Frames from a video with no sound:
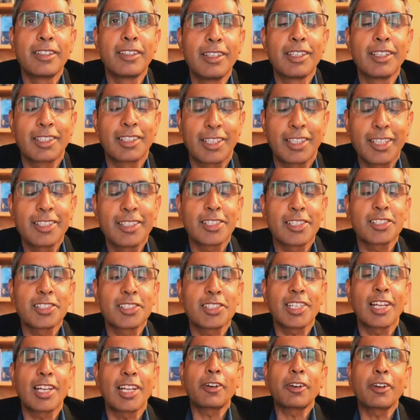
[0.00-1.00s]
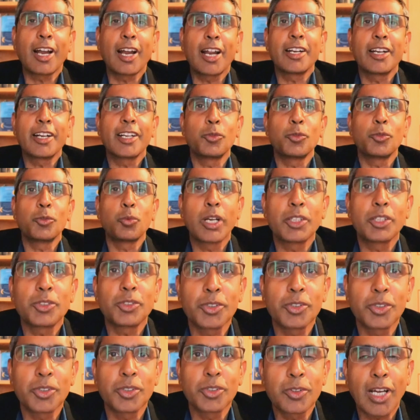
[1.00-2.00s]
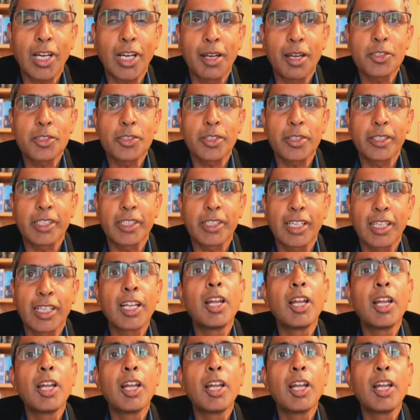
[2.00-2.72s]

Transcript: It's a self-guided way yeah. to do time restricting.